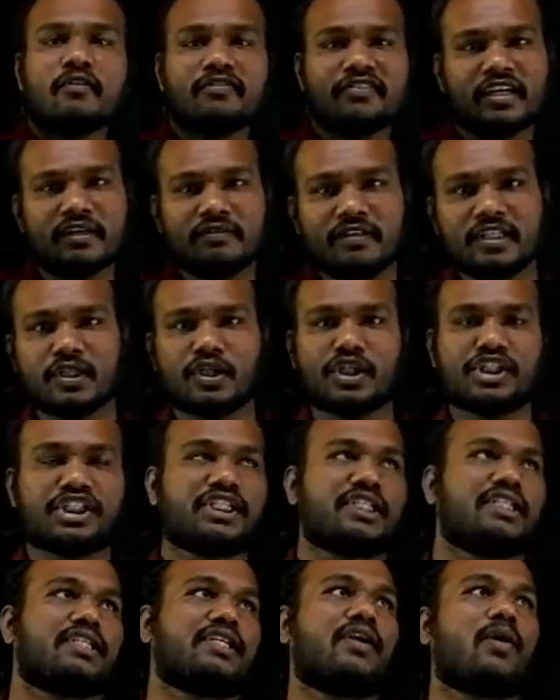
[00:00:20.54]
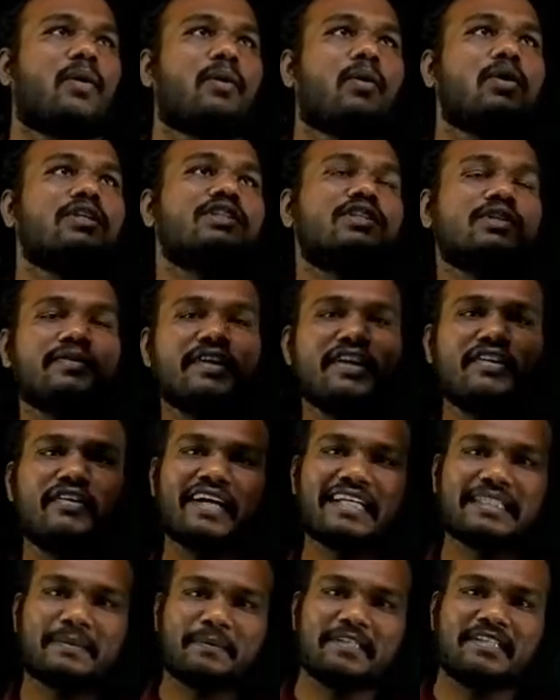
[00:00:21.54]
of given question, and also we need to
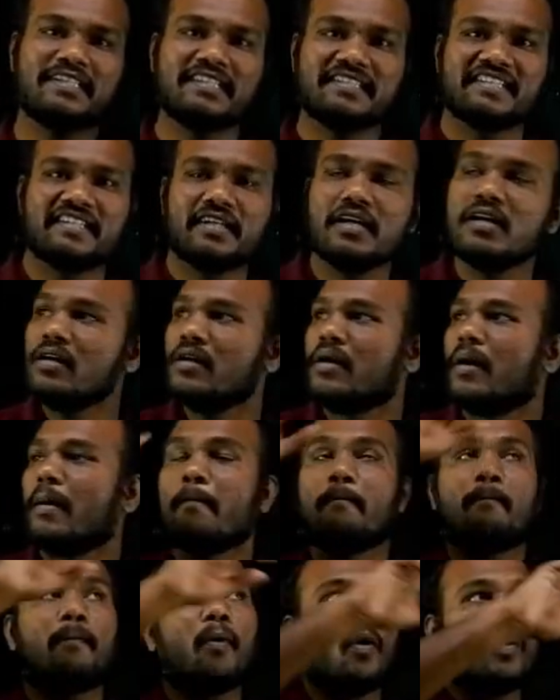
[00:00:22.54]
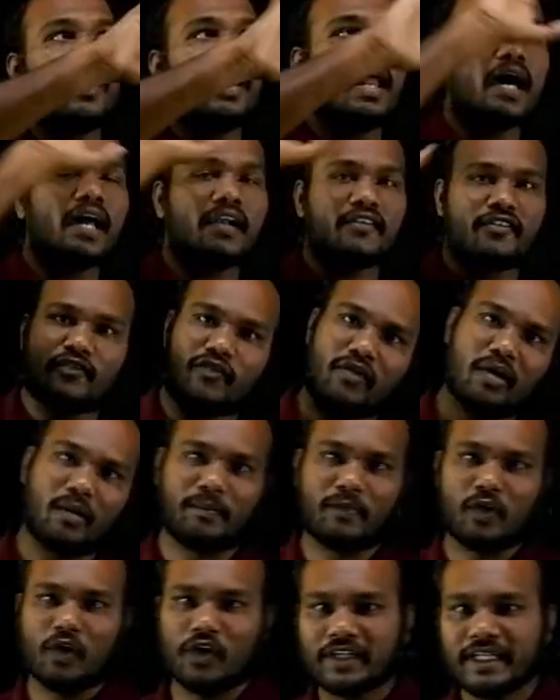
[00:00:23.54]
express this in a polar form.
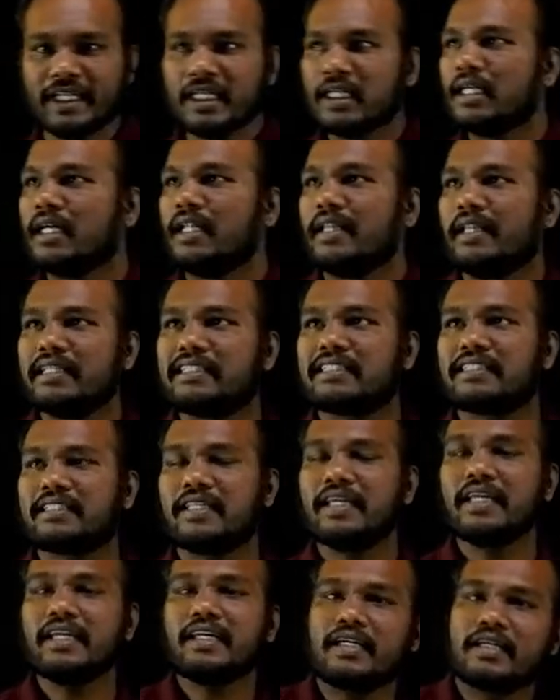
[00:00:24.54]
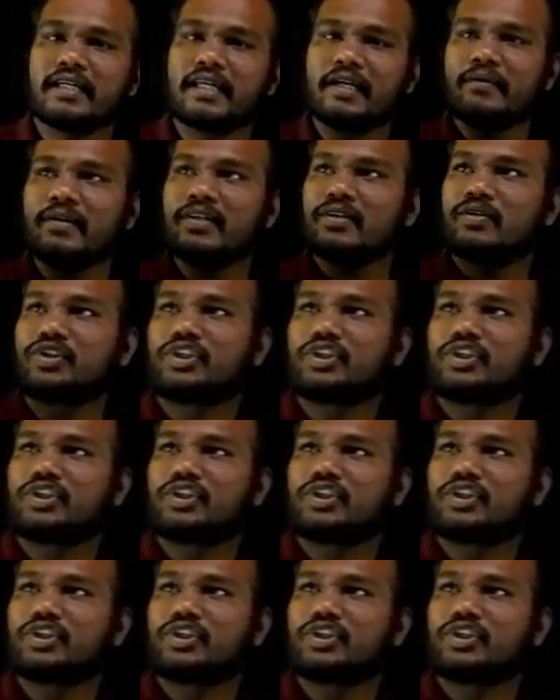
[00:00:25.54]
Okay, let's take a given